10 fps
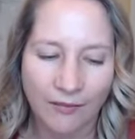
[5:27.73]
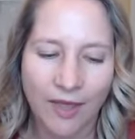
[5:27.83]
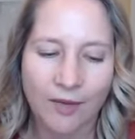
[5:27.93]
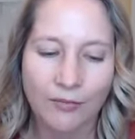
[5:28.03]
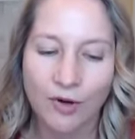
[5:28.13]

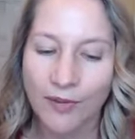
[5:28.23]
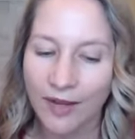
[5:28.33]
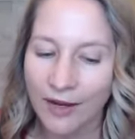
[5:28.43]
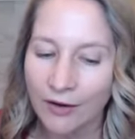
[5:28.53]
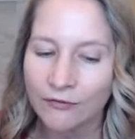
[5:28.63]
and
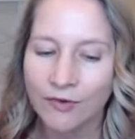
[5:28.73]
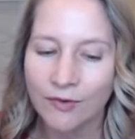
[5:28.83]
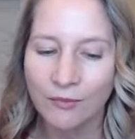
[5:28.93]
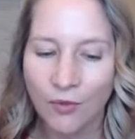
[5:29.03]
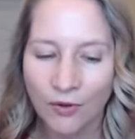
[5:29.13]
prepared
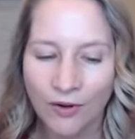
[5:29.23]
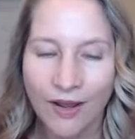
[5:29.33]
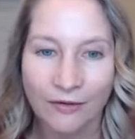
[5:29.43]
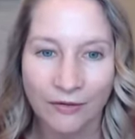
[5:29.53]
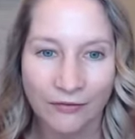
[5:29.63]
for
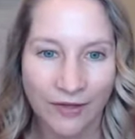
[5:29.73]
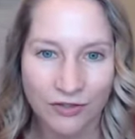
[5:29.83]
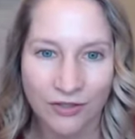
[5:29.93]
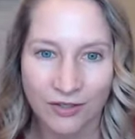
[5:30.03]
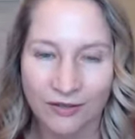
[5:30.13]
more
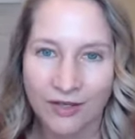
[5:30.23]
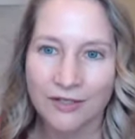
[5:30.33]
elevation.